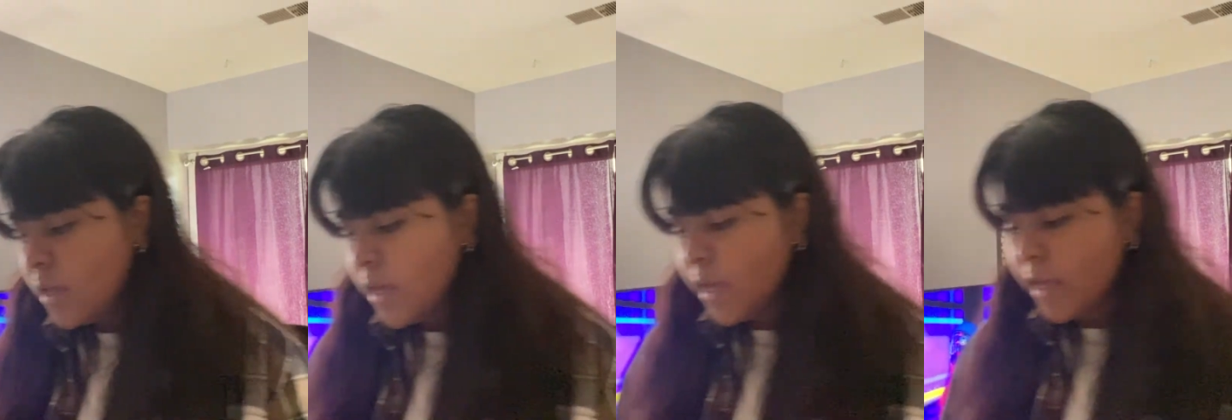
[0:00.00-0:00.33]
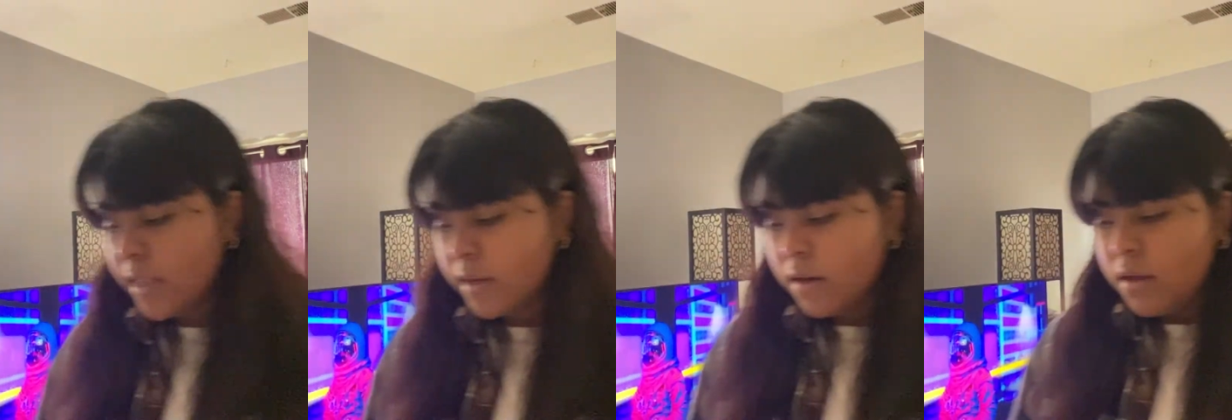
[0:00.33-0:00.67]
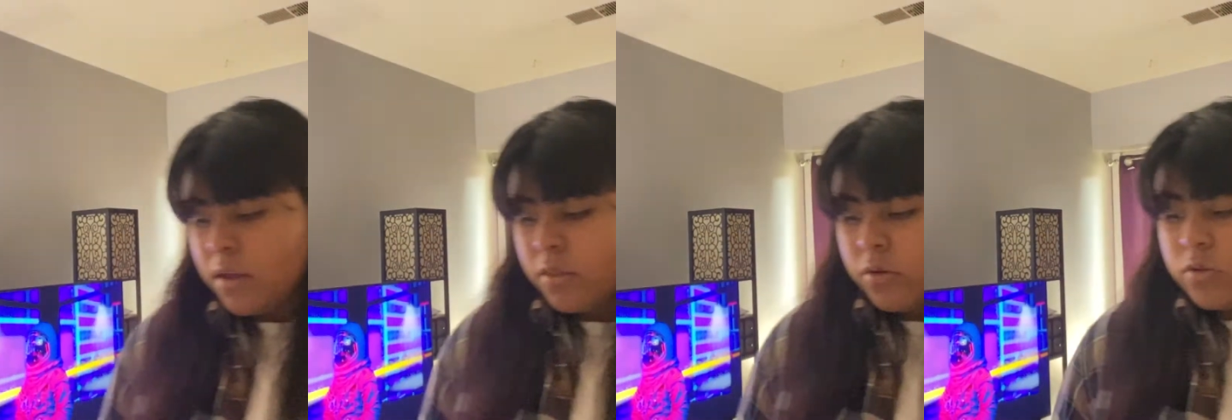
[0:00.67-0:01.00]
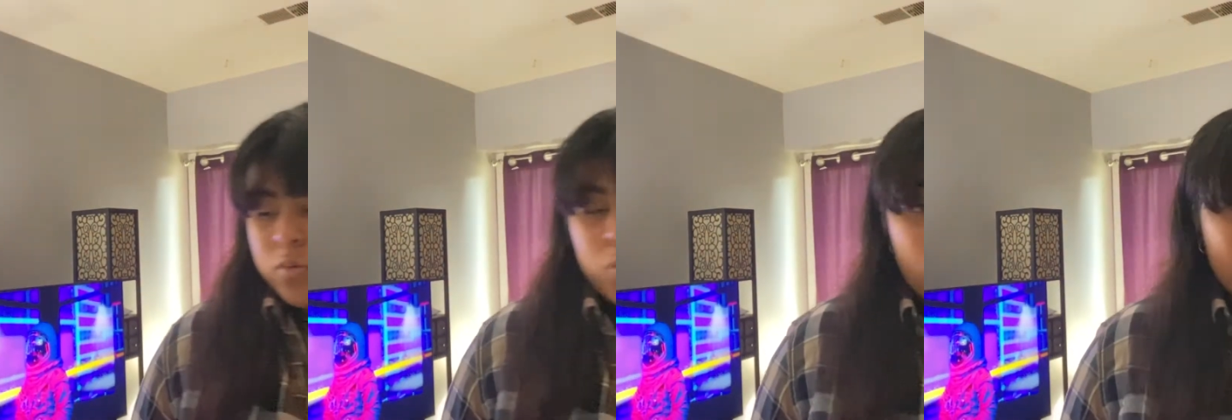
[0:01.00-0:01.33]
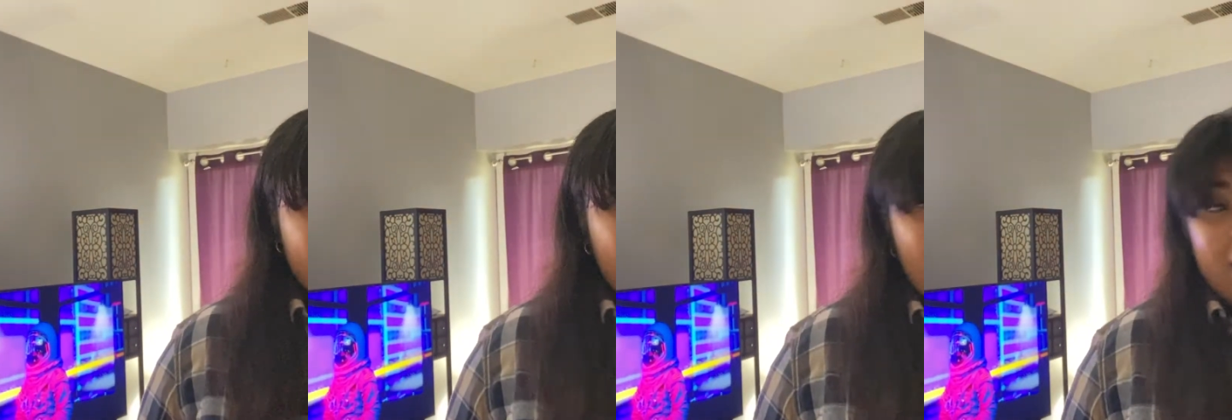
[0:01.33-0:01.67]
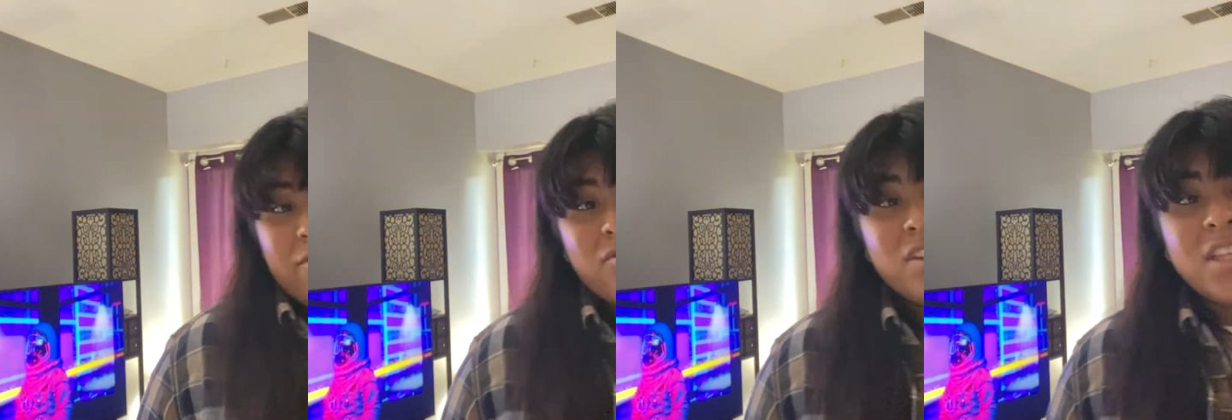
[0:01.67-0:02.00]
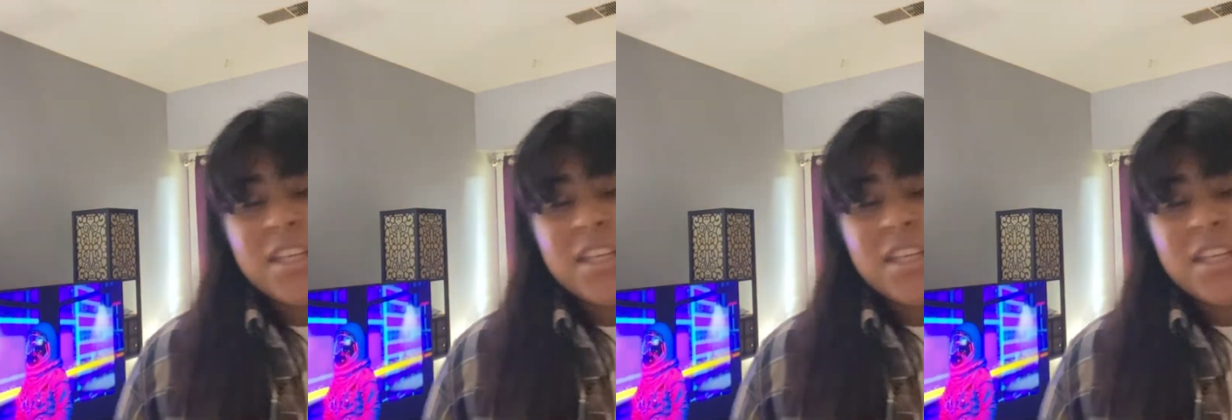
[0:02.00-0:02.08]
And there's one I really